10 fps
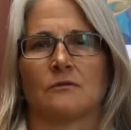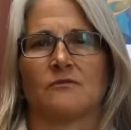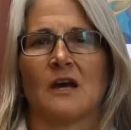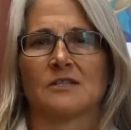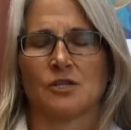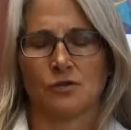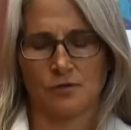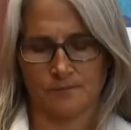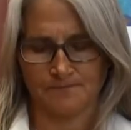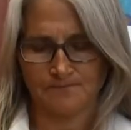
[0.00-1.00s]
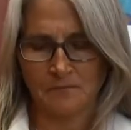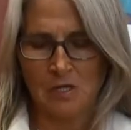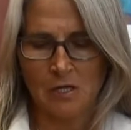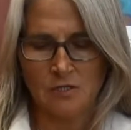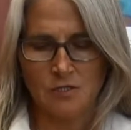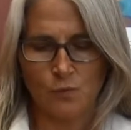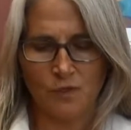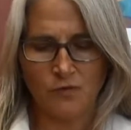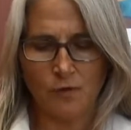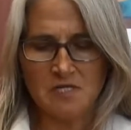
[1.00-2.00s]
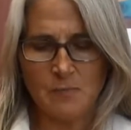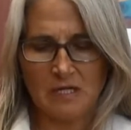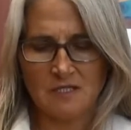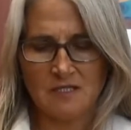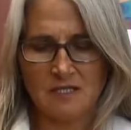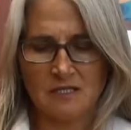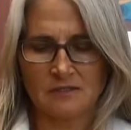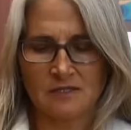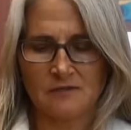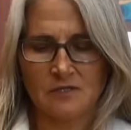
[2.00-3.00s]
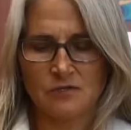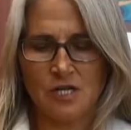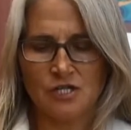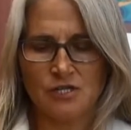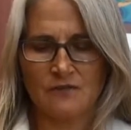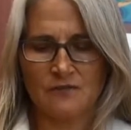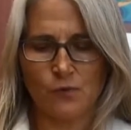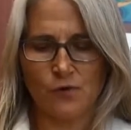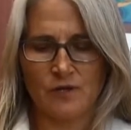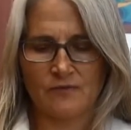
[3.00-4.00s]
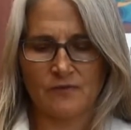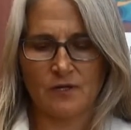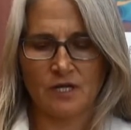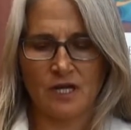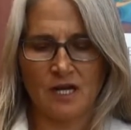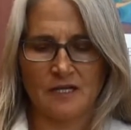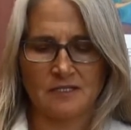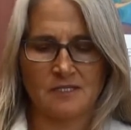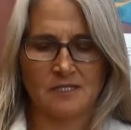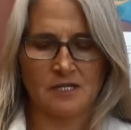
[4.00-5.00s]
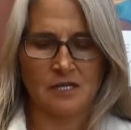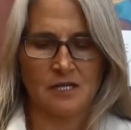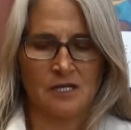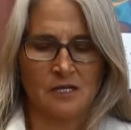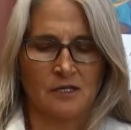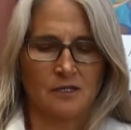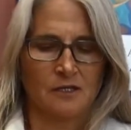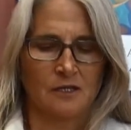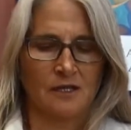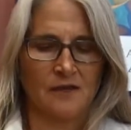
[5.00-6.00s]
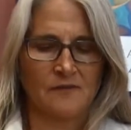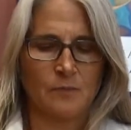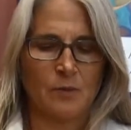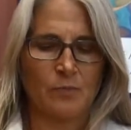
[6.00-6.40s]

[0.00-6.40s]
faster. So with respect to the heel lifts, there's actually 4 different heights. I have them in